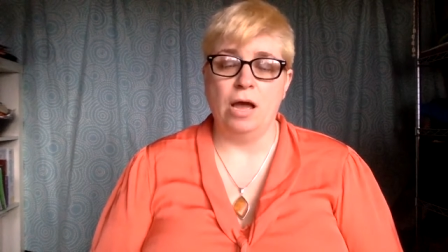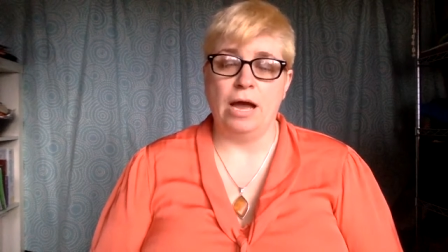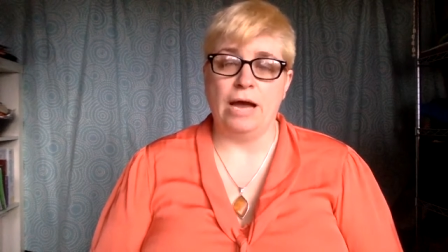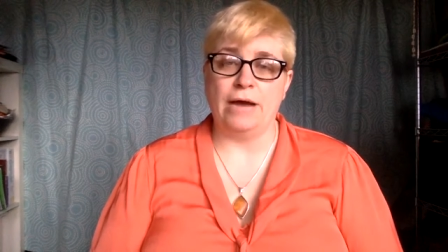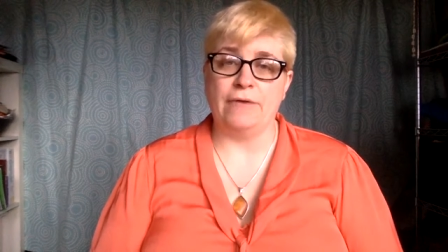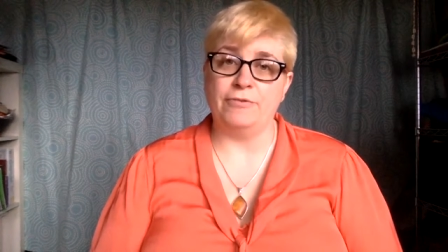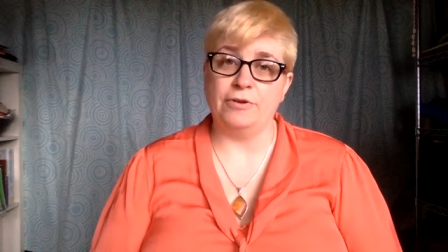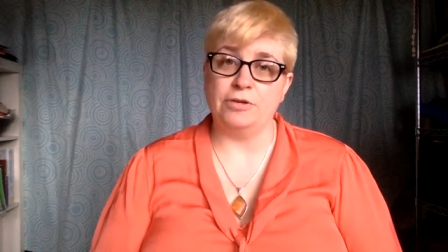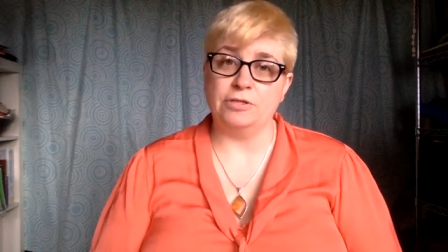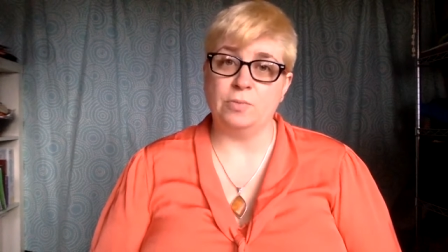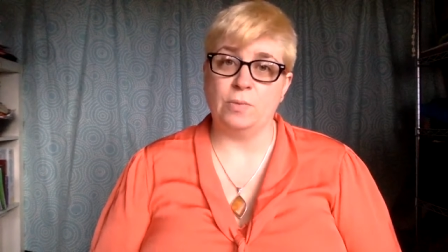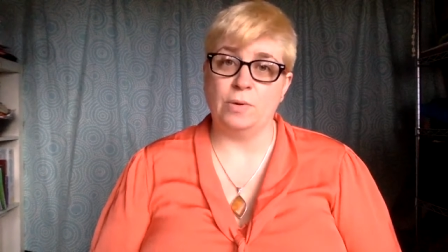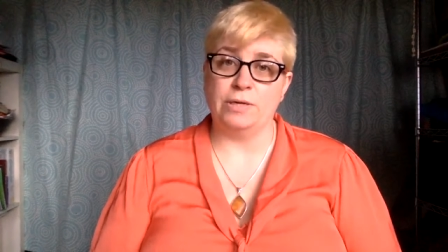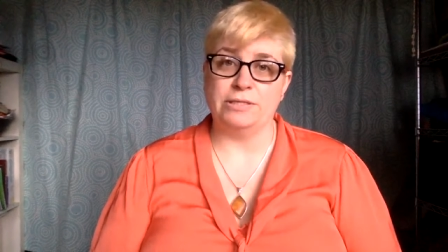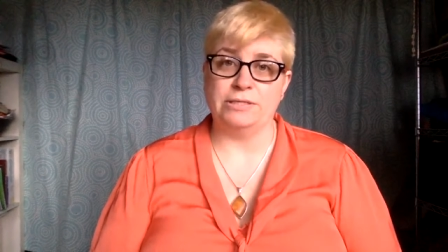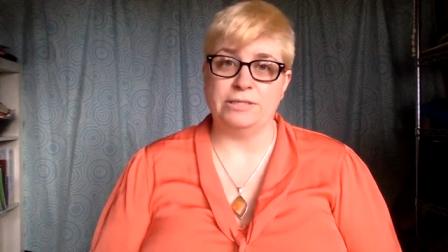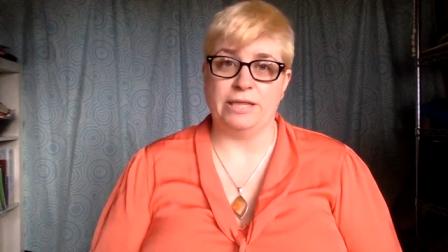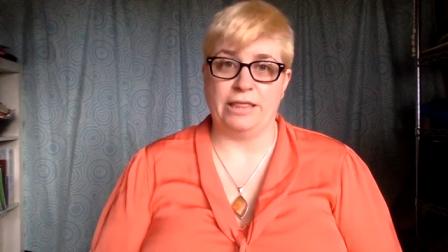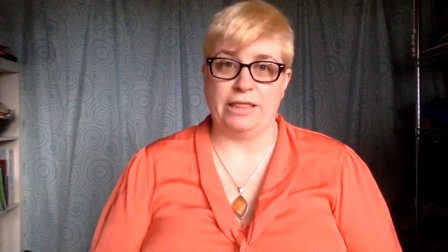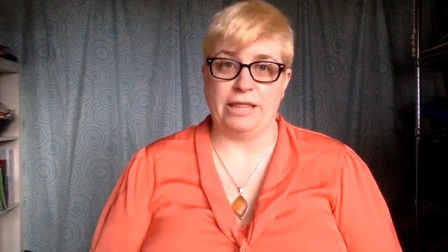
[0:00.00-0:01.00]
I first
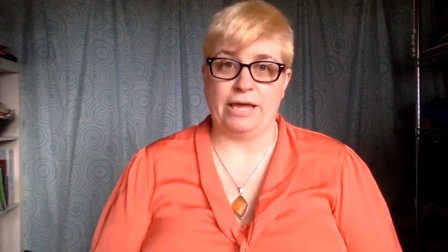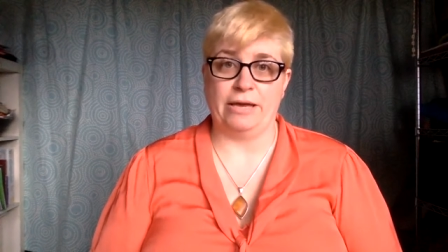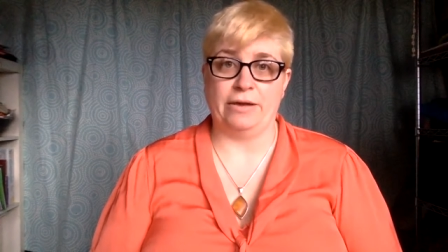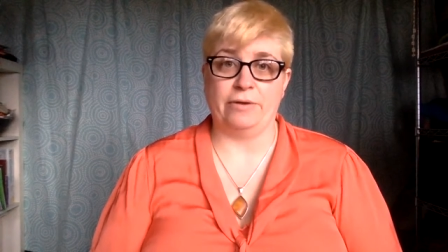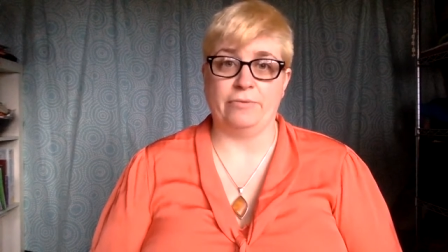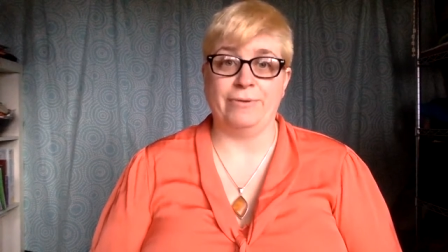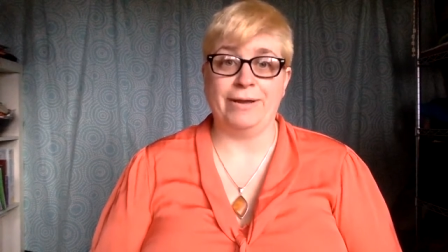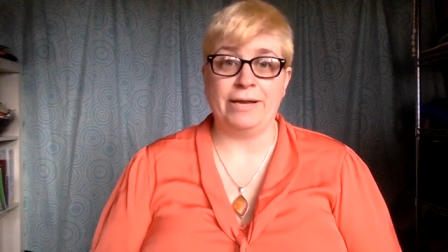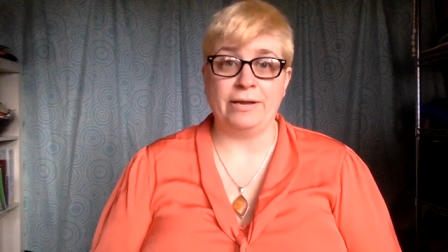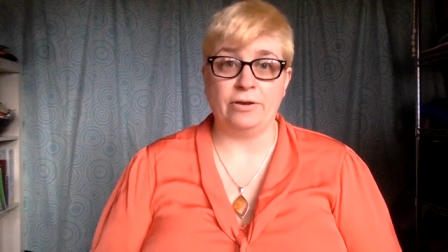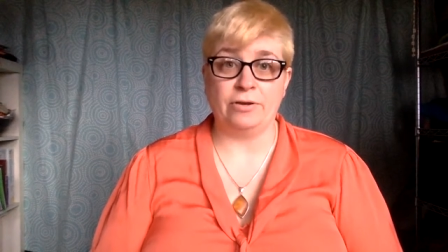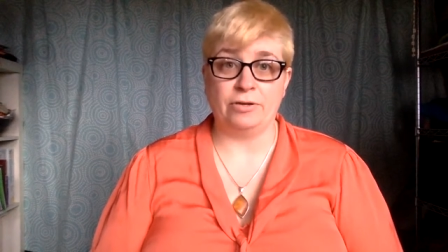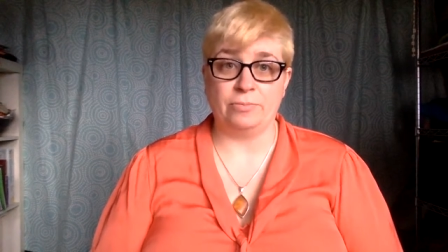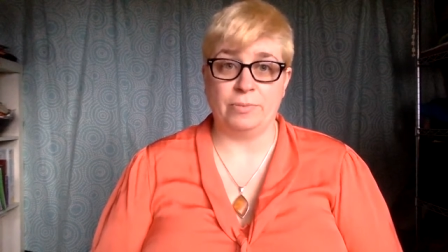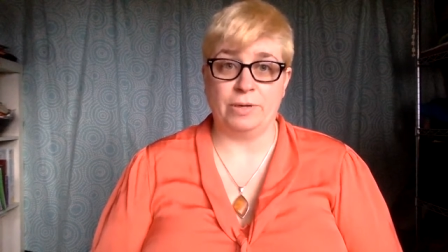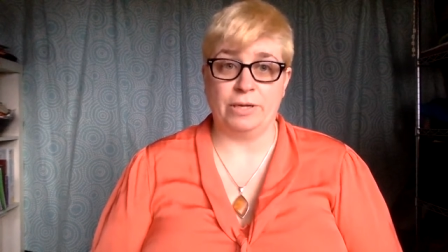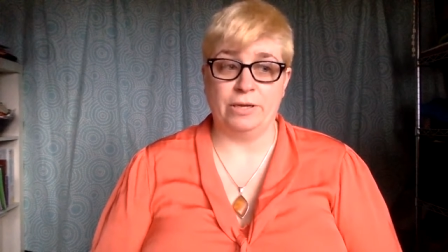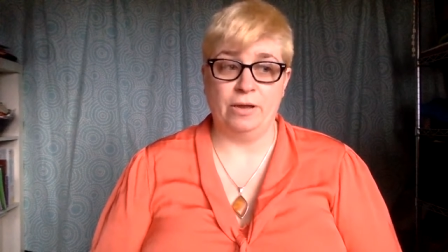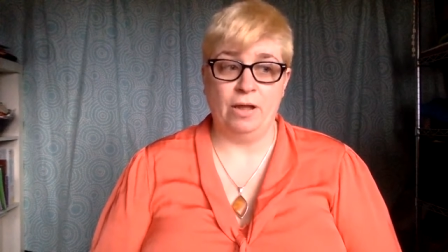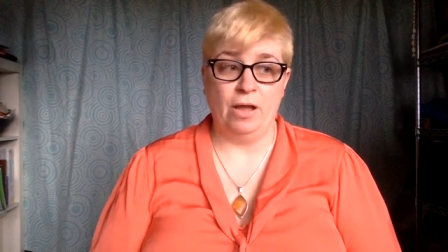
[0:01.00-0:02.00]
wanted to thank Rick
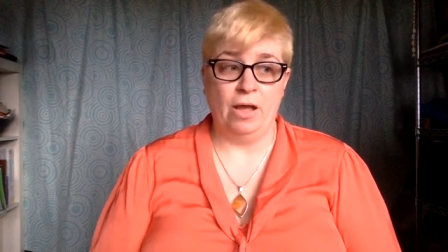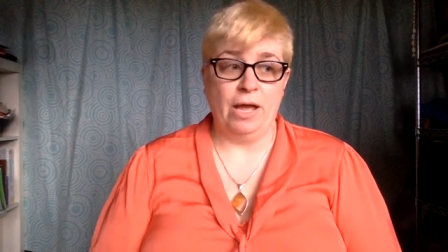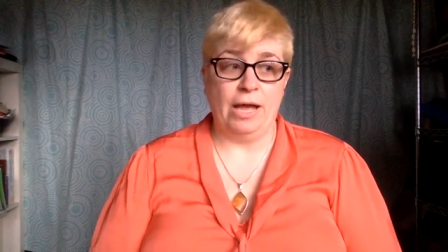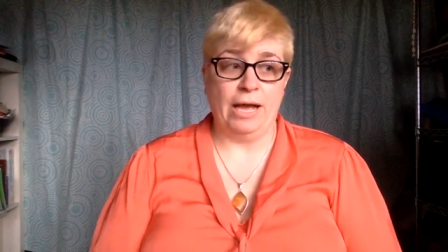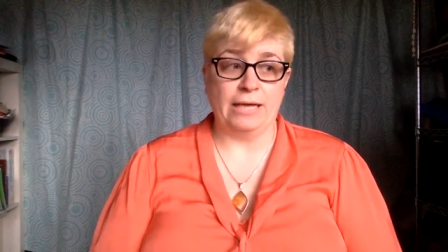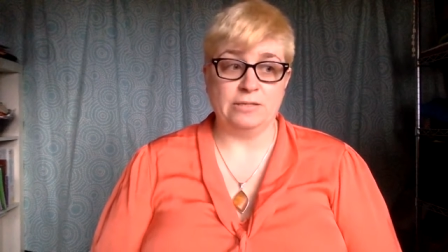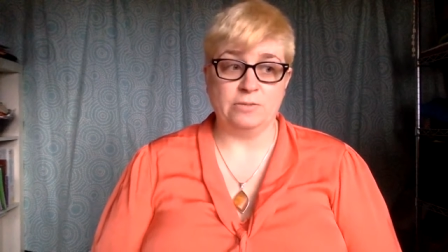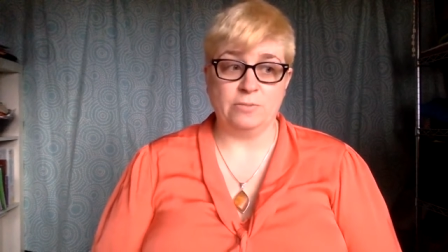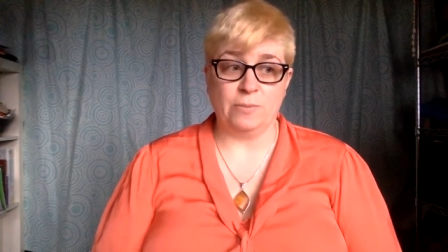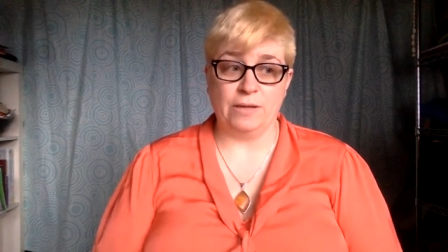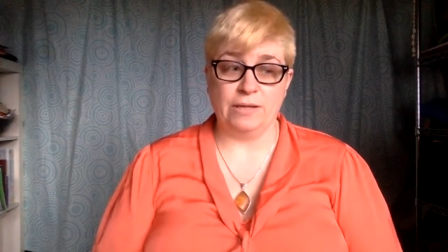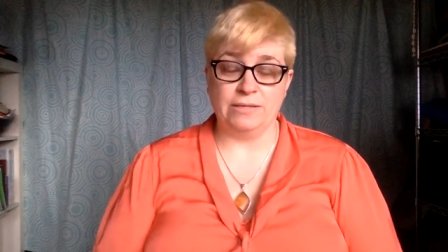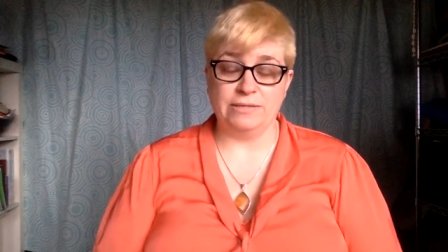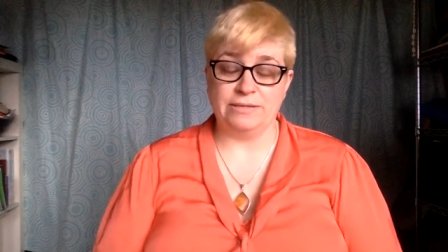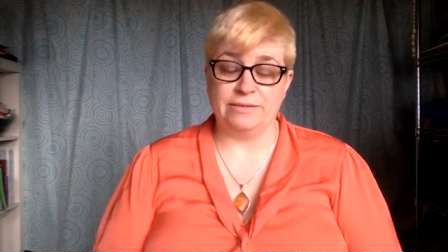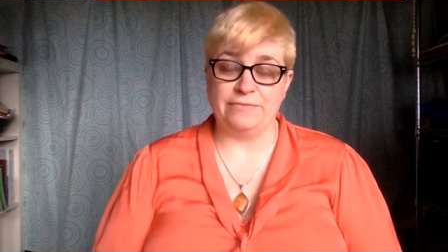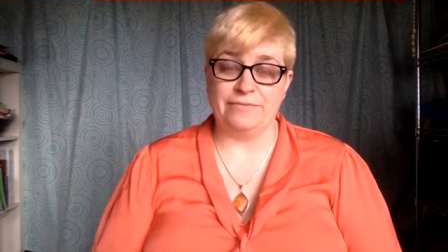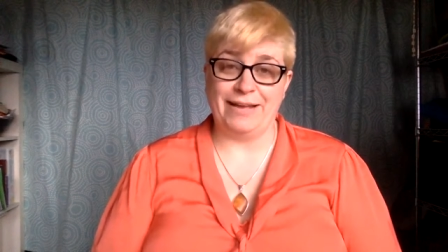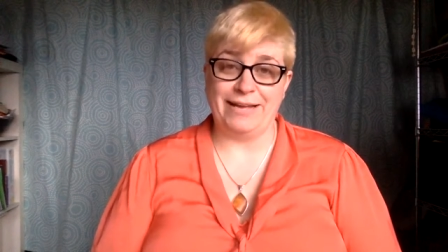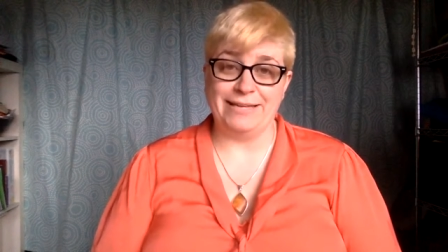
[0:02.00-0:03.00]
Goodman, as well as
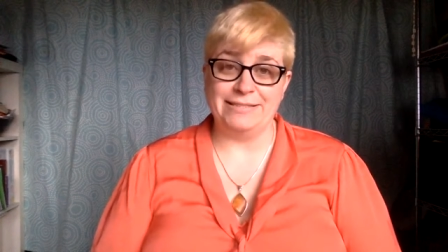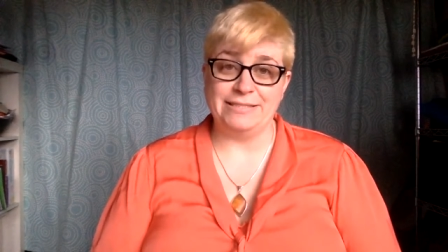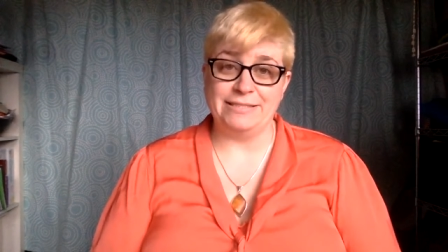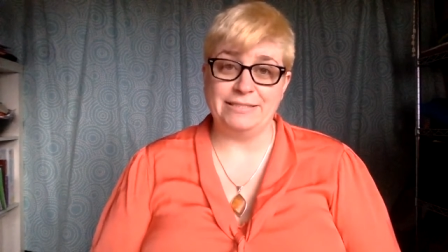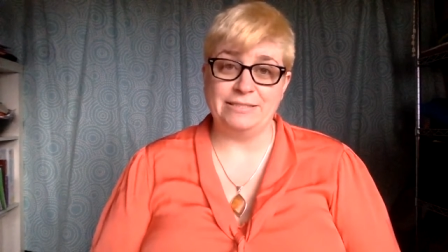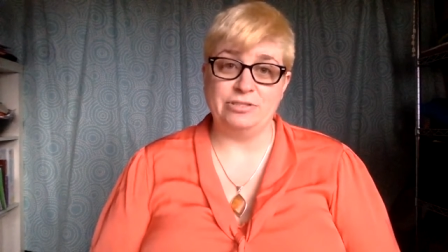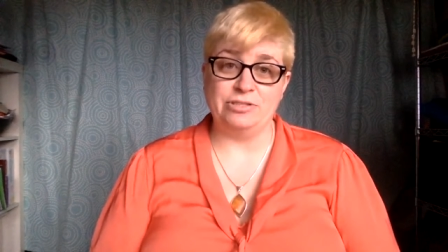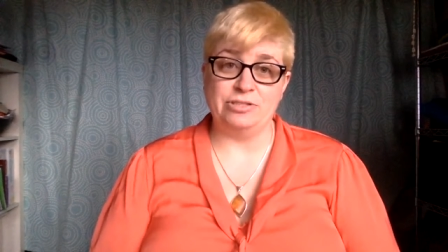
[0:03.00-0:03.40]
Advantage